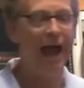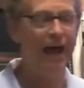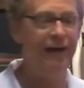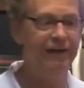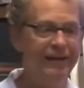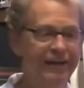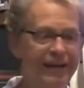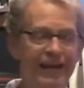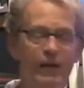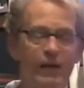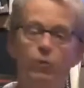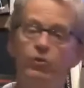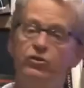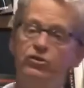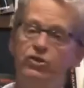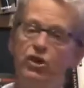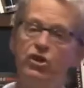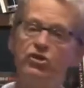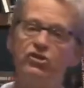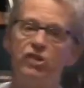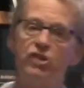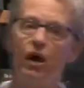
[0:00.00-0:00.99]
he was
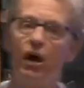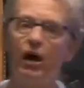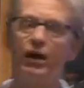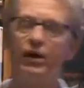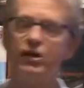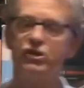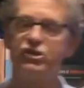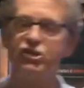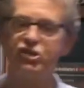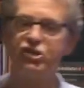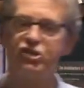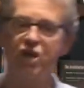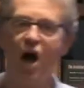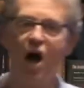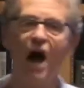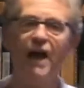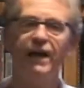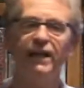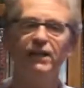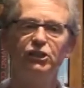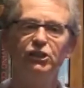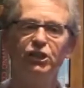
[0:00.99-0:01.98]
just an
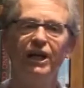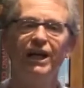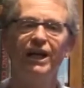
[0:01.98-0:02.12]
astonishing